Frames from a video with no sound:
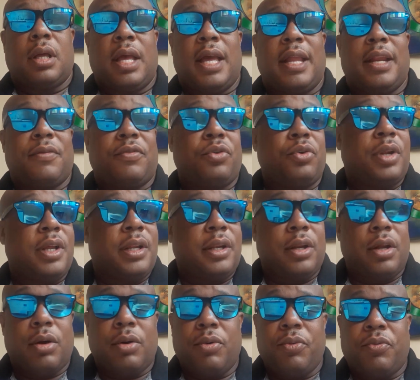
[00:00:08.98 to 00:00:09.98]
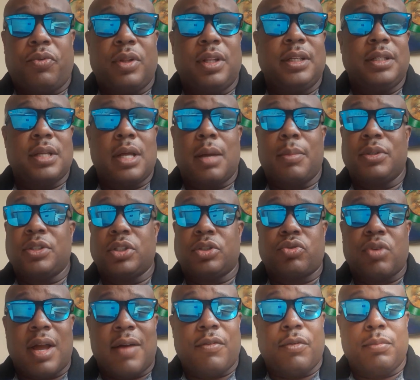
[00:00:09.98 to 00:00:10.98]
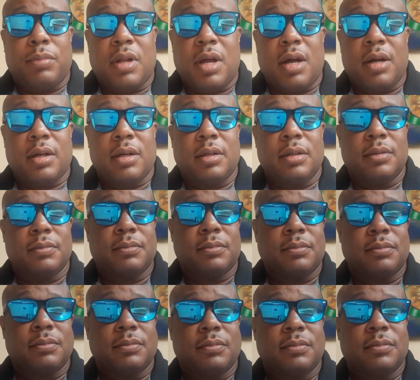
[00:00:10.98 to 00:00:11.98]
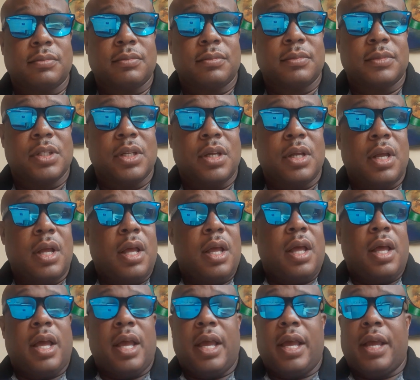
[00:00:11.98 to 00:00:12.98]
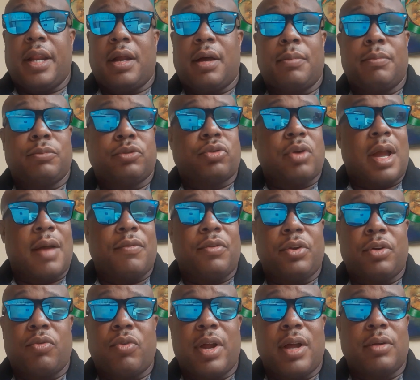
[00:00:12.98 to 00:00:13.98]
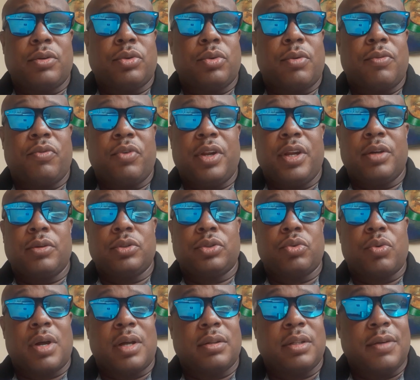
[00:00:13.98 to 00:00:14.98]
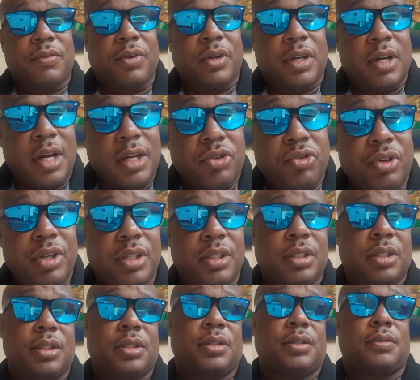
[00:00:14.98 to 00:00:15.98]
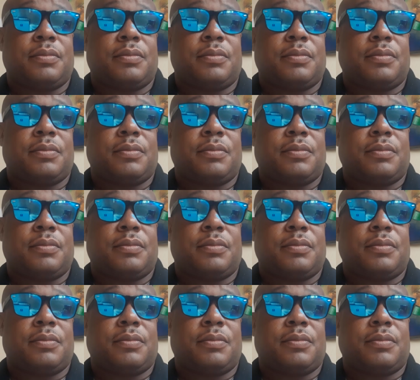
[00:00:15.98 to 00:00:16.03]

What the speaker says: And if you didn't know, Philly Dom is a travel blogger, and I'm traveling around doing videos throughout different countries.